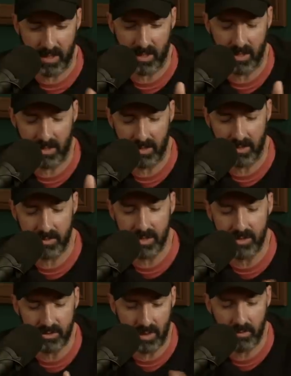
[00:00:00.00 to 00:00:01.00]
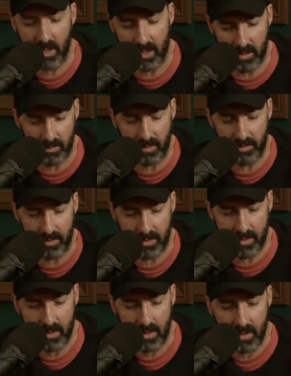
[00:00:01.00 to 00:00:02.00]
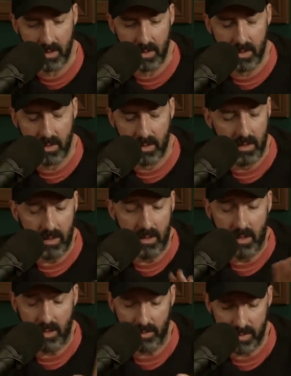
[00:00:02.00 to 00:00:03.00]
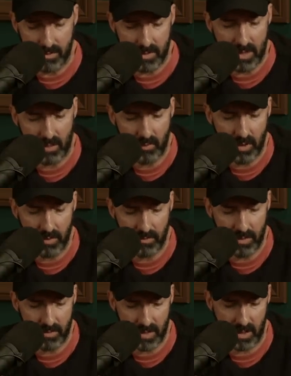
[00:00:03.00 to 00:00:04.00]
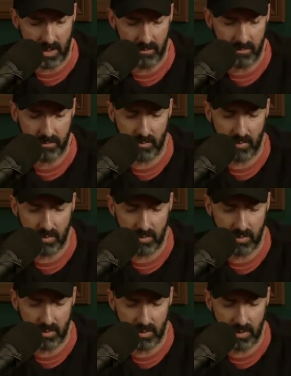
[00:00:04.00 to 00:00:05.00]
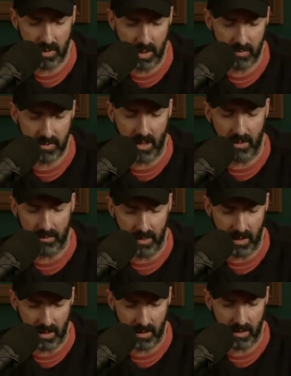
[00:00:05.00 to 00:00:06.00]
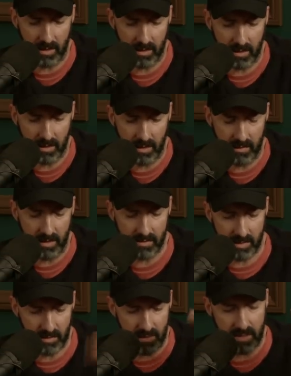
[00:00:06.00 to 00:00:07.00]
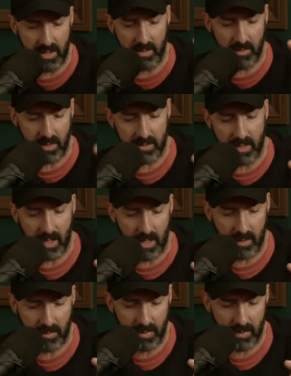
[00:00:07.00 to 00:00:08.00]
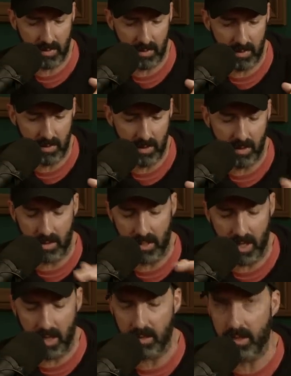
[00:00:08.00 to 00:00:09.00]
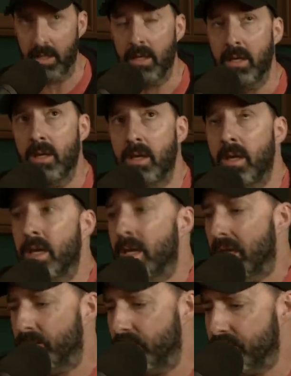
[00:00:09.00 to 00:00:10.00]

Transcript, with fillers: Tribeca. It was in Tribeca, but it was. Uh-huh. Anyways, it was like one of it was like a club down there, and there was a museum on top uh-huh. or a gallery, and we